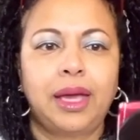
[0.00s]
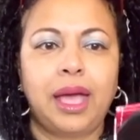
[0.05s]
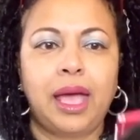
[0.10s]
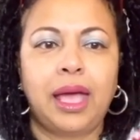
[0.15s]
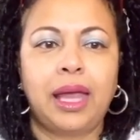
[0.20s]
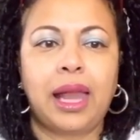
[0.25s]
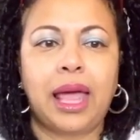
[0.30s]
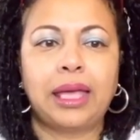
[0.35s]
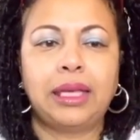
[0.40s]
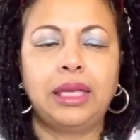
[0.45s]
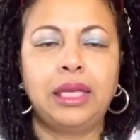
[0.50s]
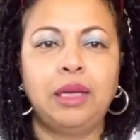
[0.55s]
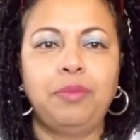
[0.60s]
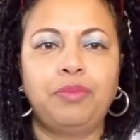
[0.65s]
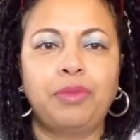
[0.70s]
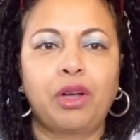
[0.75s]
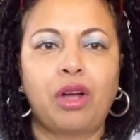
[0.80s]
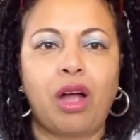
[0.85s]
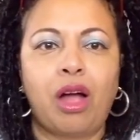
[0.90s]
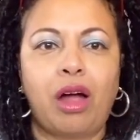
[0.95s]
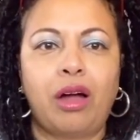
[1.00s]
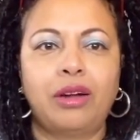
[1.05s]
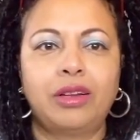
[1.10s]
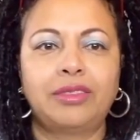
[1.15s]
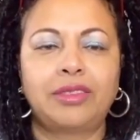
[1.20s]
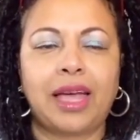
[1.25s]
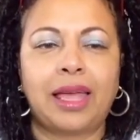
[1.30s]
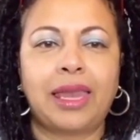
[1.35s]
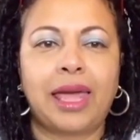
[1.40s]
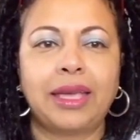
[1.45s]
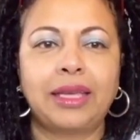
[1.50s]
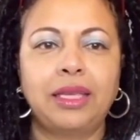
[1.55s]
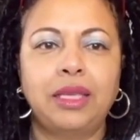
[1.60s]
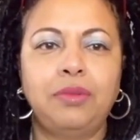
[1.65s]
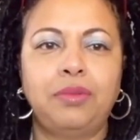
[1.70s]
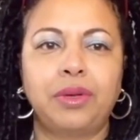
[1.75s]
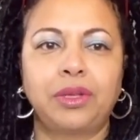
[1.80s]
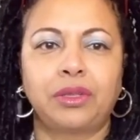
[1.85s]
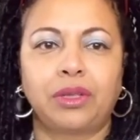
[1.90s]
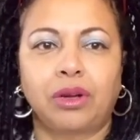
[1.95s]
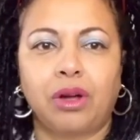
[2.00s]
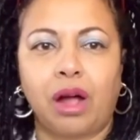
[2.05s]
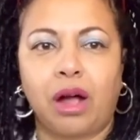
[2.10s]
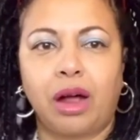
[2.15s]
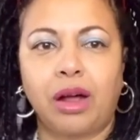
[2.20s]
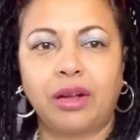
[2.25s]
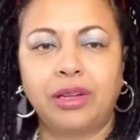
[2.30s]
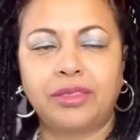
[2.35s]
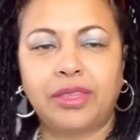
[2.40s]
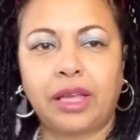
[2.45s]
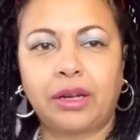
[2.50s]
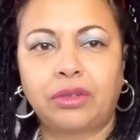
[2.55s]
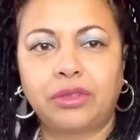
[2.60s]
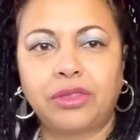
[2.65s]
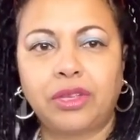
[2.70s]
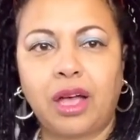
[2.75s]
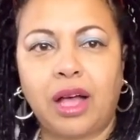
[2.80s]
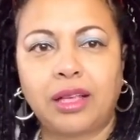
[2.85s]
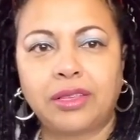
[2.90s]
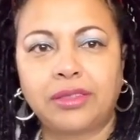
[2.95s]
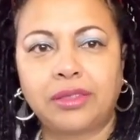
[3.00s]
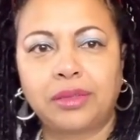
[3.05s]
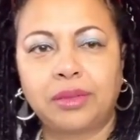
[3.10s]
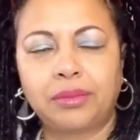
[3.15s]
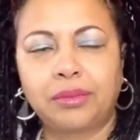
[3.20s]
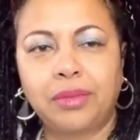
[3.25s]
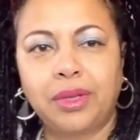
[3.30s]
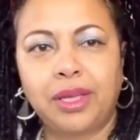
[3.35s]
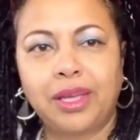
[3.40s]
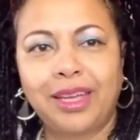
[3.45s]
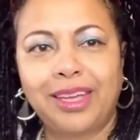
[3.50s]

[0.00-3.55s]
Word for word: And I keep the cards. I like keeping the cards. I don't toss them.